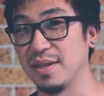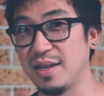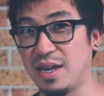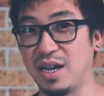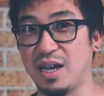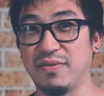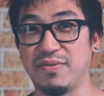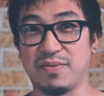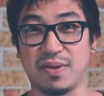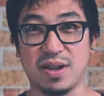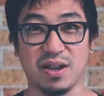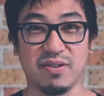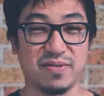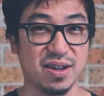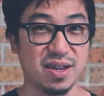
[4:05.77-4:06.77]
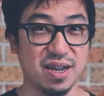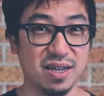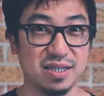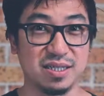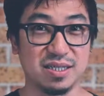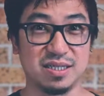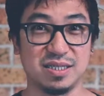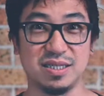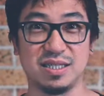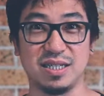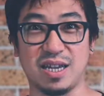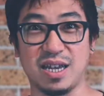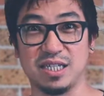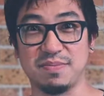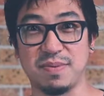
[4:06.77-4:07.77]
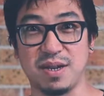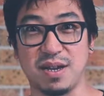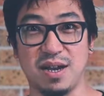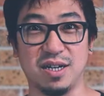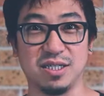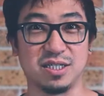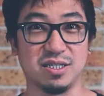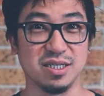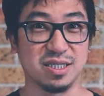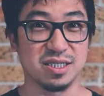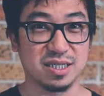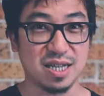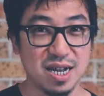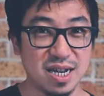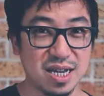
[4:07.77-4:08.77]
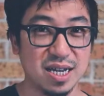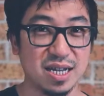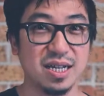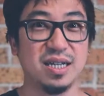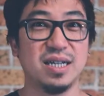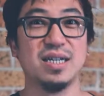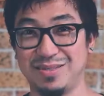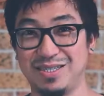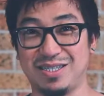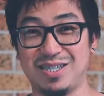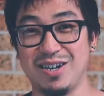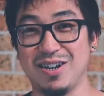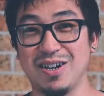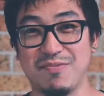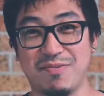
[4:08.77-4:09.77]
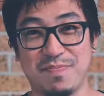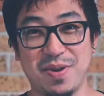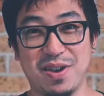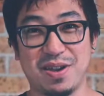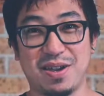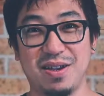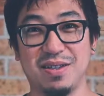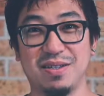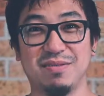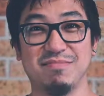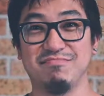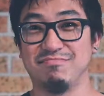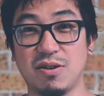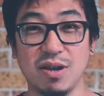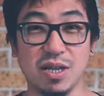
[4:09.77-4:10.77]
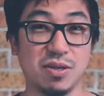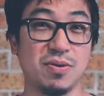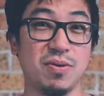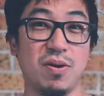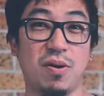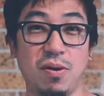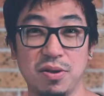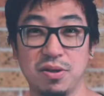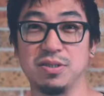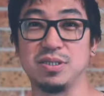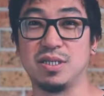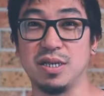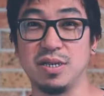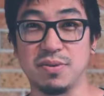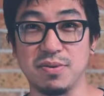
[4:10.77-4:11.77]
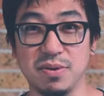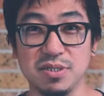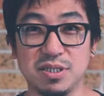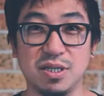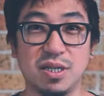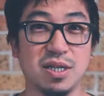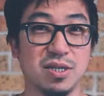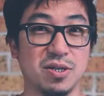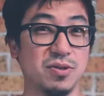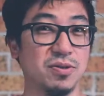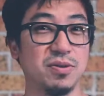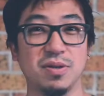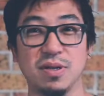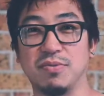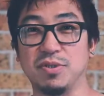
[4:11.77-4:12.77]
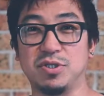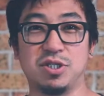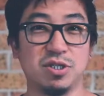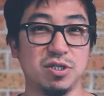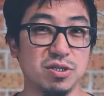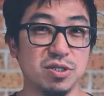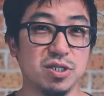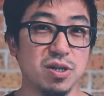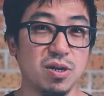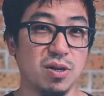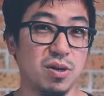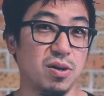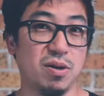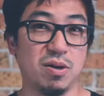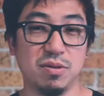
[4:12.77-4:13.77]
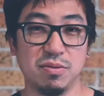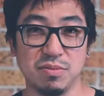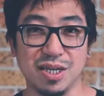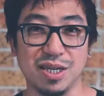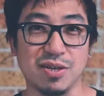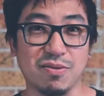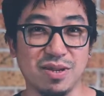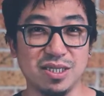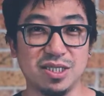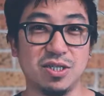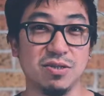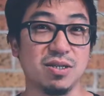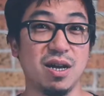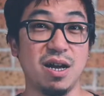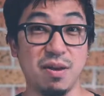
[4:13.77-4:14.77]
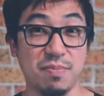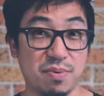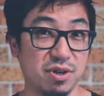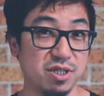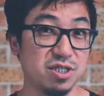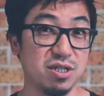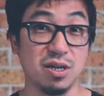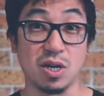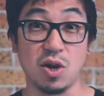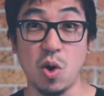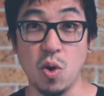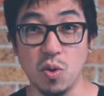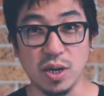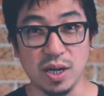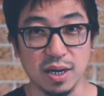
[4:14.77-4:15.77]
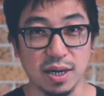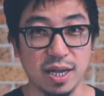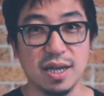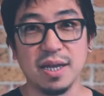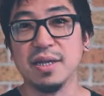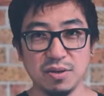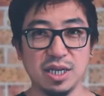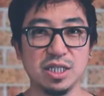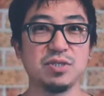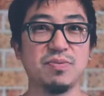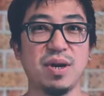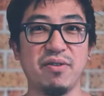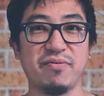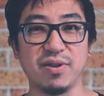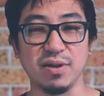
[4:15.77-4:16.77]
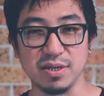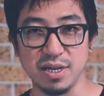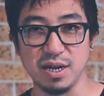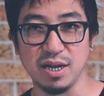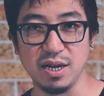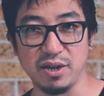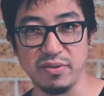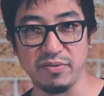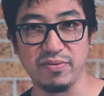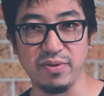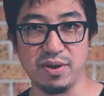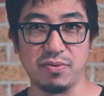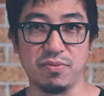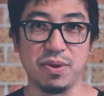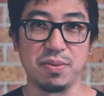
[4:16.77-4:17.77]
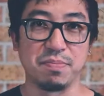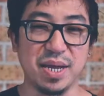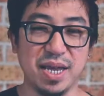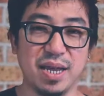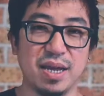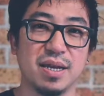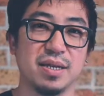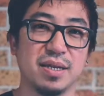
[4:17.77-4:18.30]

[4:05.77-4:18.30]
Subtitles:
I have a recovery kit just in case my car's got stuck. It's a tire repair kit. Going through all those dirt roads, you need to reduce or increase your tire pressure accordingly. That's why I've got a tire inflator with me.